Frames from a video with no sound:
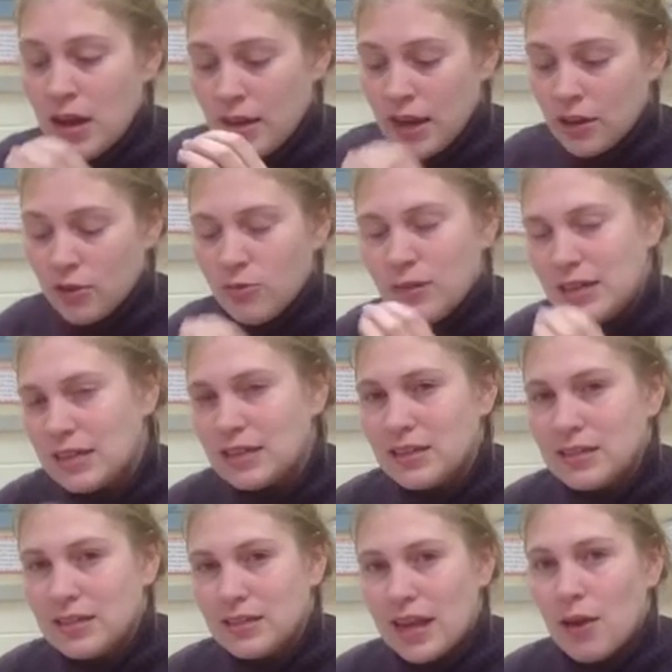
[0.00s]
Now you need to
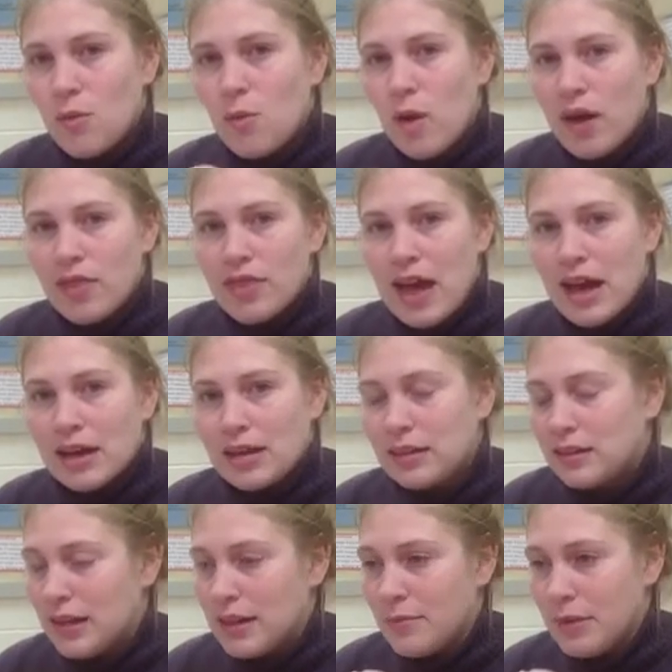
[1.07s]
say what that
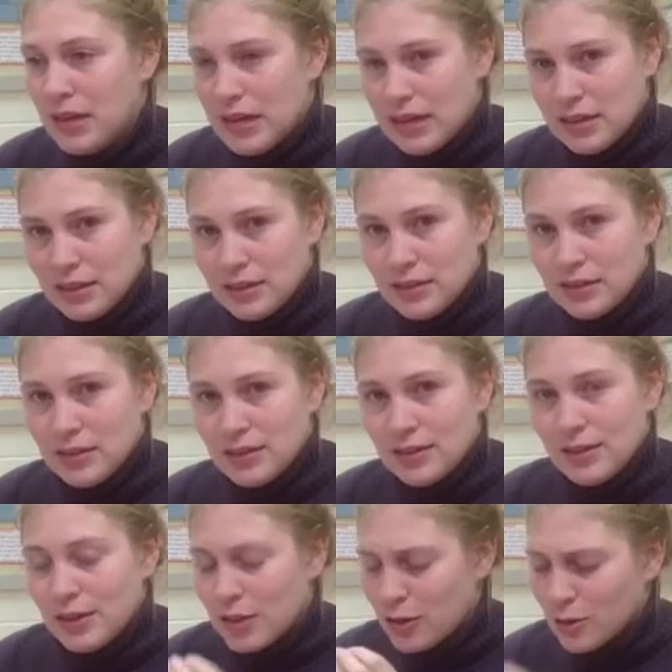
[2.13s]
claim is.
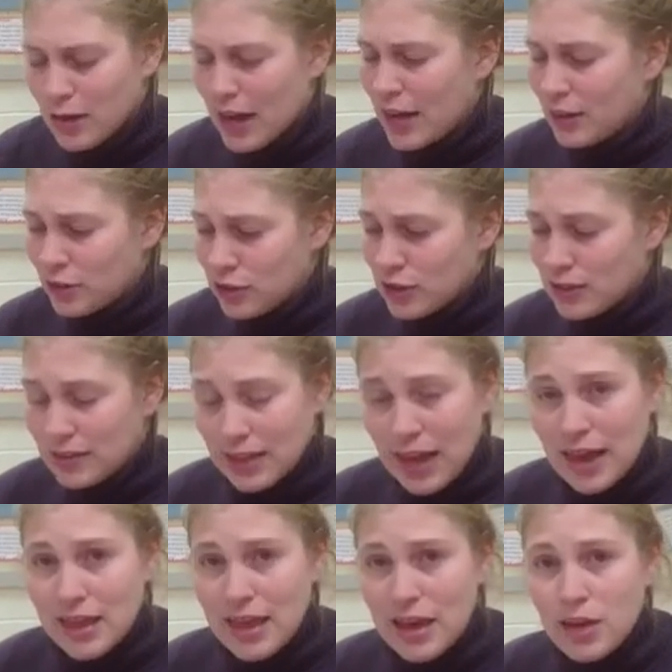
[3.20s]
You can't just
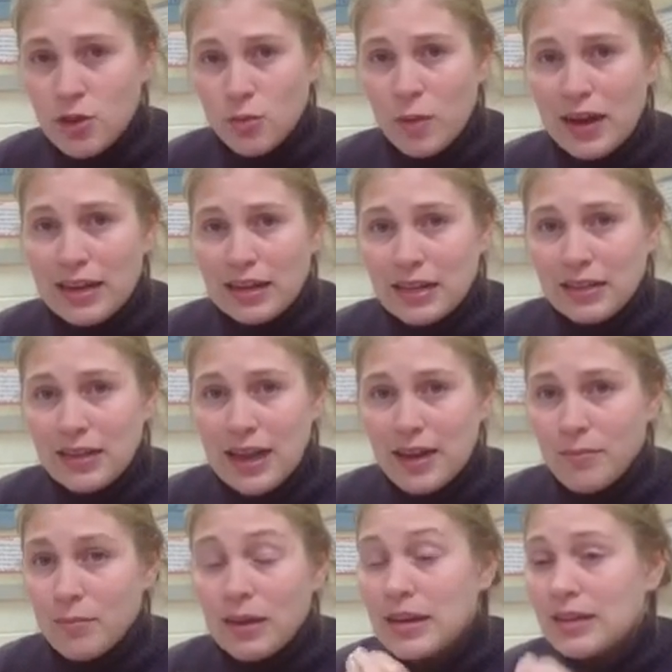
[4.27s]
say that you made a
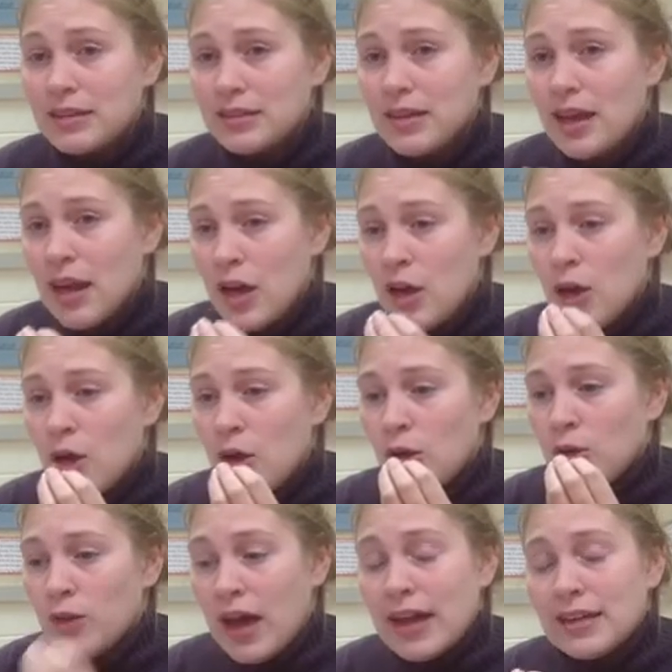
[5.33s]
claim because
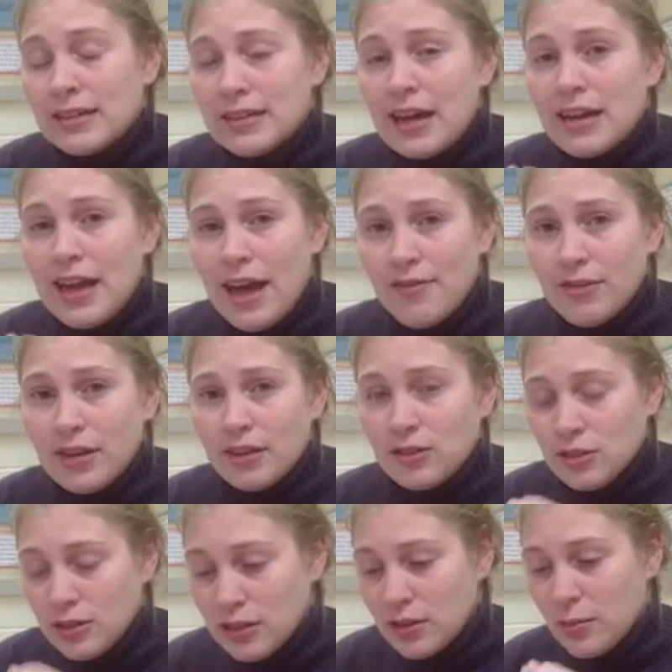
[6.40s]
that is not evidence.
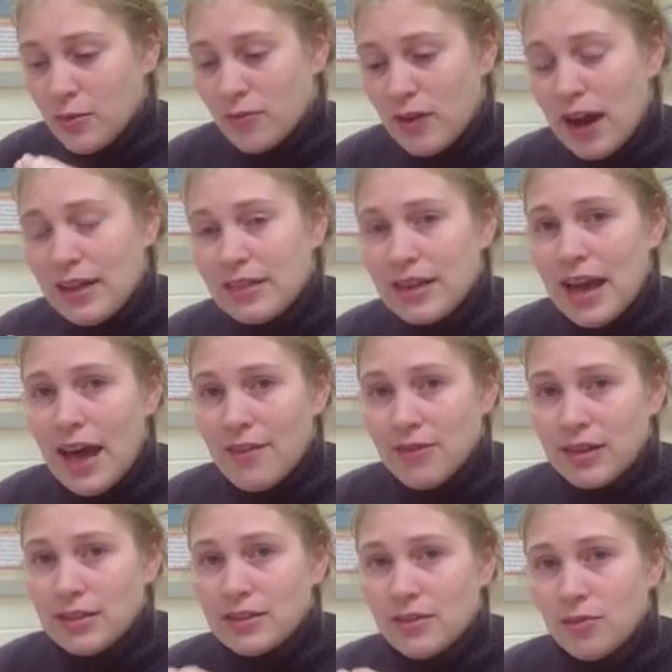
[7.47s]
You need to provide the
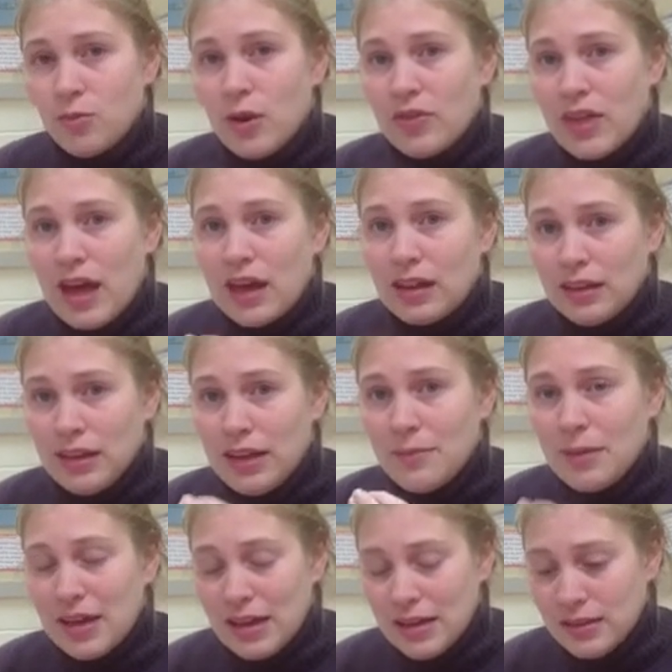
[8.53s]
evidence of what that claim
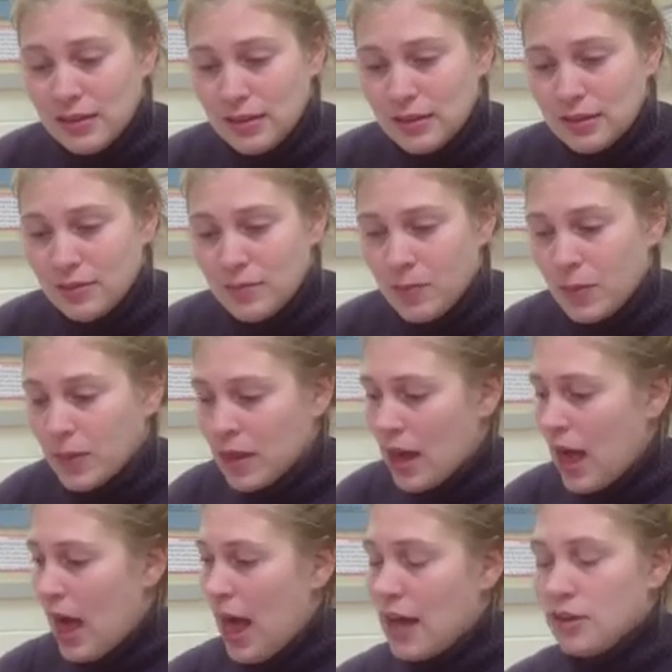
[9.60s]
is,
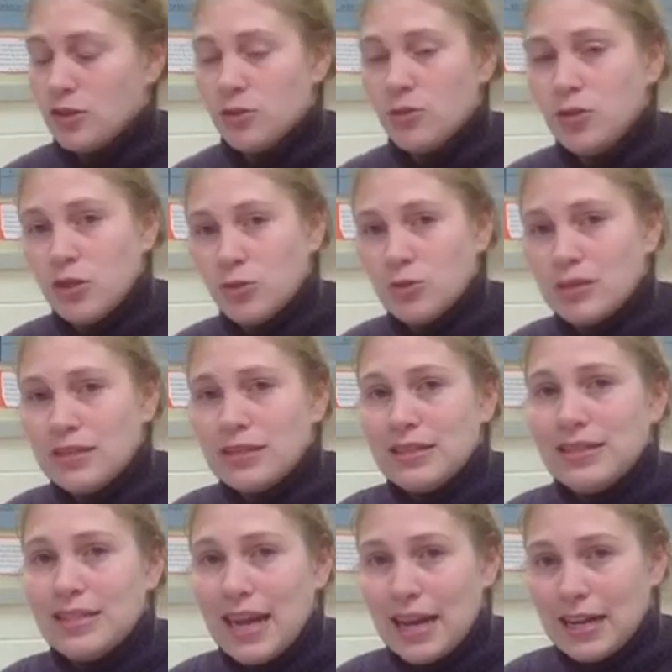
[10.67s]
and you use
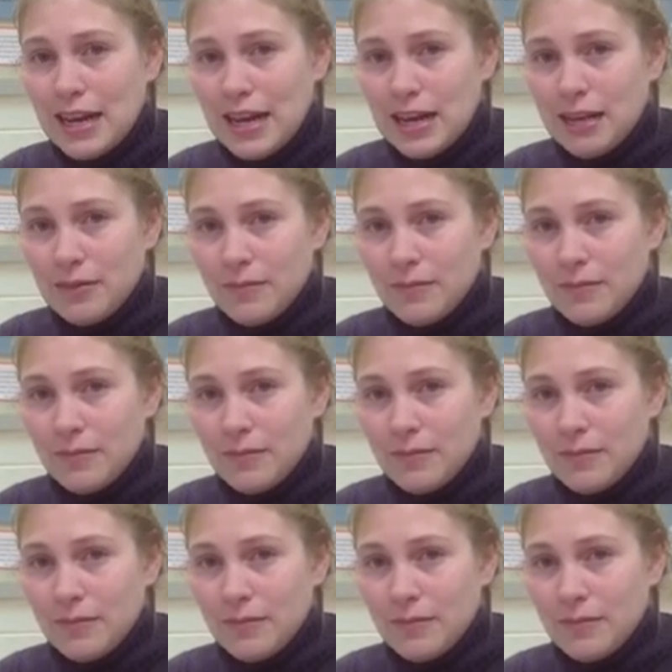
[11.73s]
data.